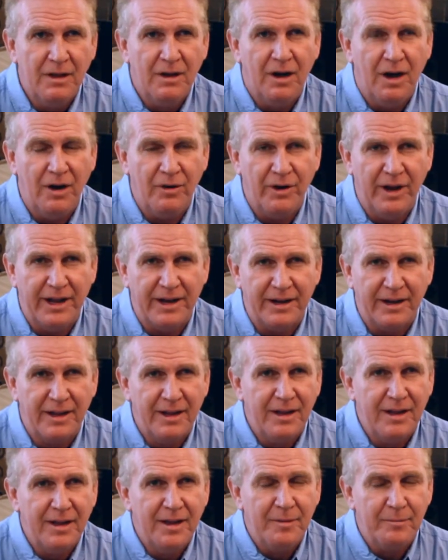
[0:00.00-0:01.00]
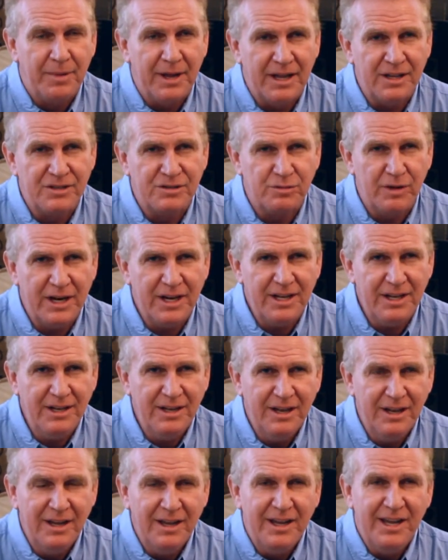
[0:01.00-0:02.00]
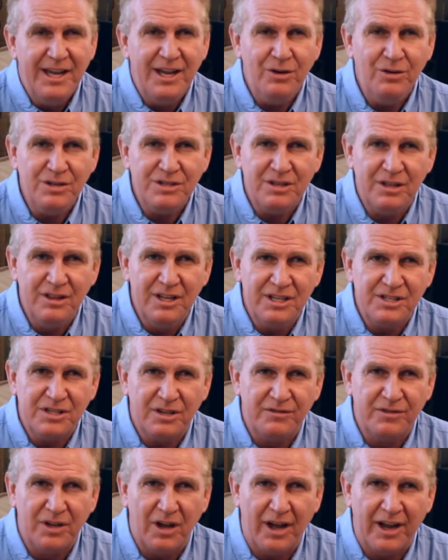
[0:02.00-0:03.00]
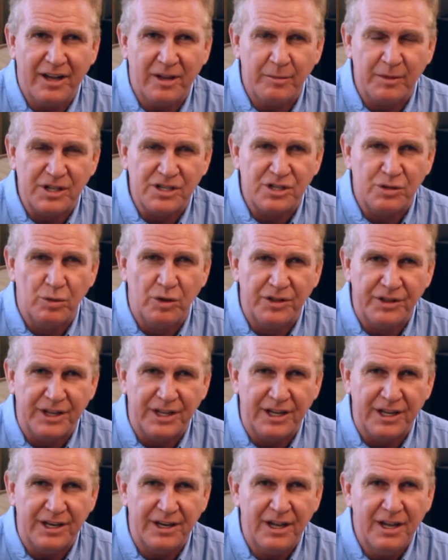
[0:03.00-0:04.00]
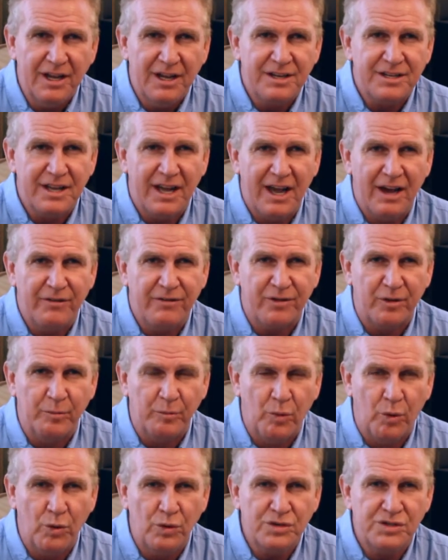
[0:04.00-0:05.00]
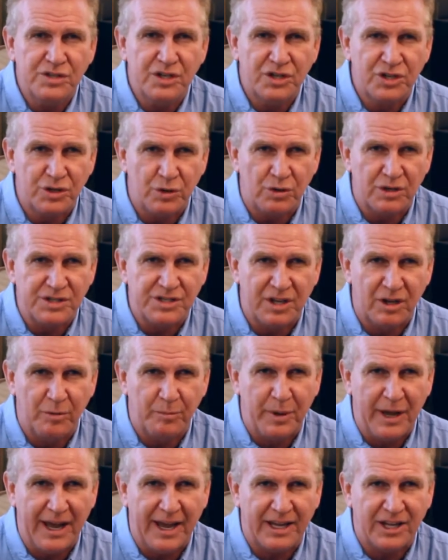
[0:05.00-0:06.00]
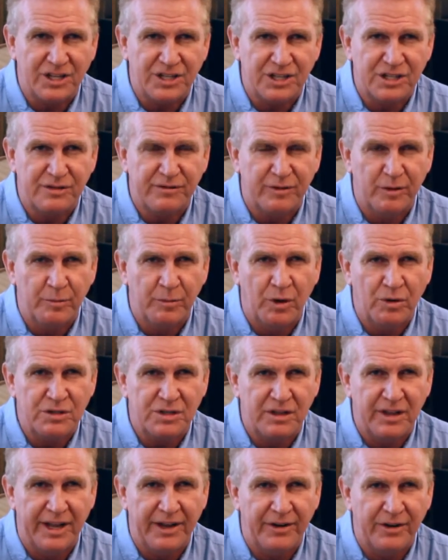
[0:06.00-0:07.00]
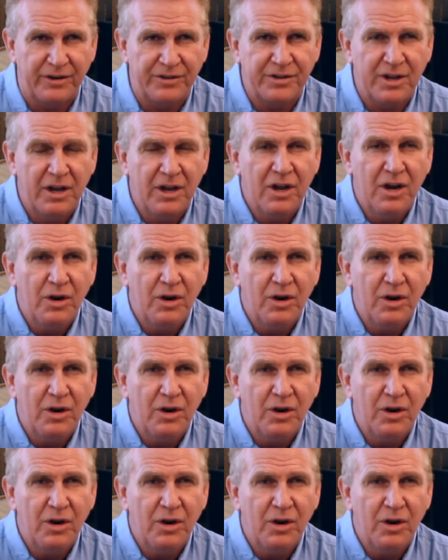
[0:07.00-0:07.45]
All right, pens ready? Here is a list of documents you will need to have for most short sale packages for most lenders.